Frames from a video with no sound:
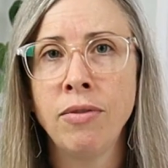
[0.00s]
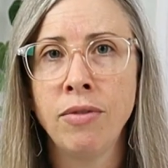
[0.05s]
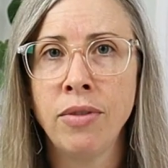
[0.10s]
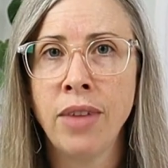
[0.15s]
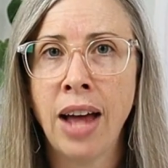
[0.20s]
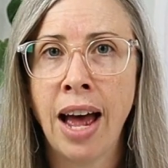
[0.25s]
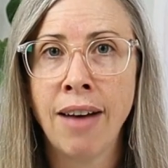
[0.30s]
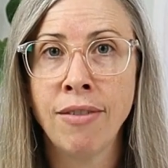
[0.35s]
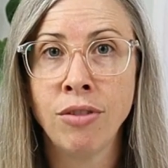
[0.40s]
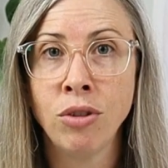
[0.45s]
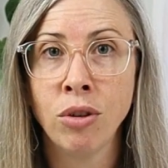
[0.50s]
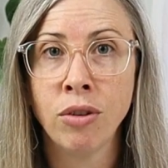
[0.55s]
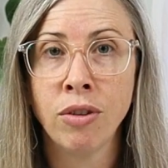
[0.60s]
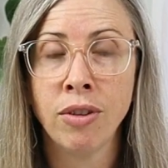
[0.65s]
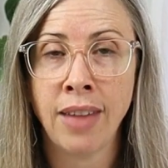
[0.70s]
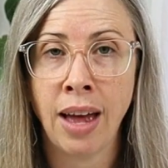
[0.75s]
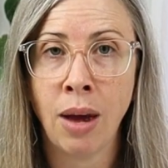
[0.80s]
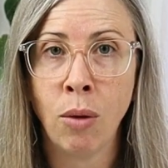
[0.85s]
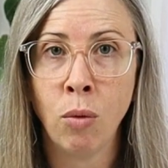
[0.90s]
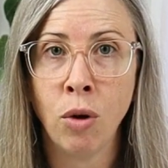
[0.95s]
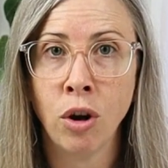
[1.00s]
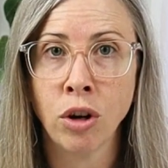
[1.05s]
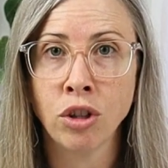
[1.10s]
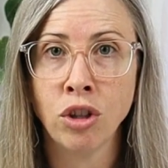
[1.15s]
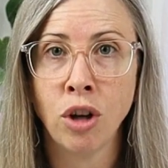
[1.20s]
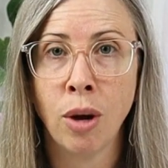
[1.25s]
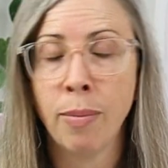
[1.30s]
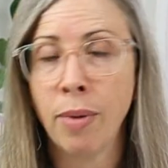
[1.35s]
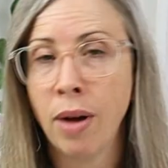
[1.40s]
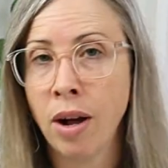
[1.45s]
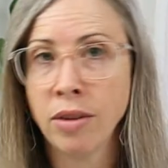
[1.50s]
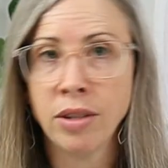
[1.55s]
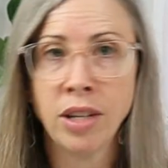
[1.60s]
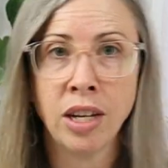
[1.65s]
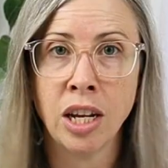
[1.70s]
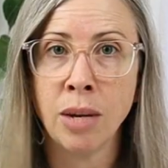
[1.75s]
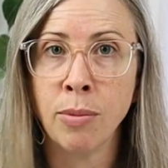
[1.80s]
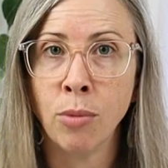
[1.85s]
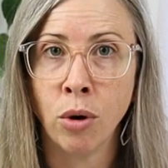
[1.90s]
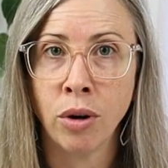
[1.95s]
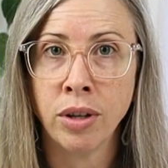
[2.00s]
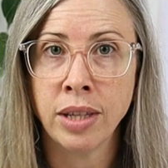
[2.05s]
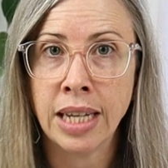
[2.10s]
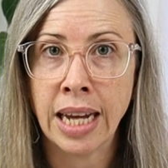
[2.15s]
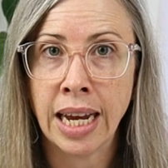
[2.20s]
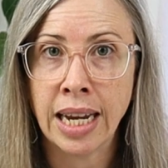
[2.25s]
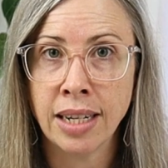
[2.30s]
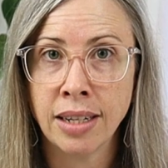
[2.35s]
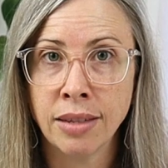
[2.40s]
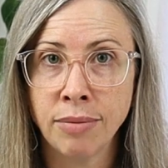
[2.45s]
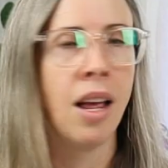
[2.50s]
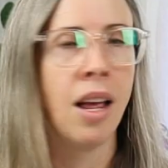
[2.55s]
have a look at that workshop. I'll tell you more at the end.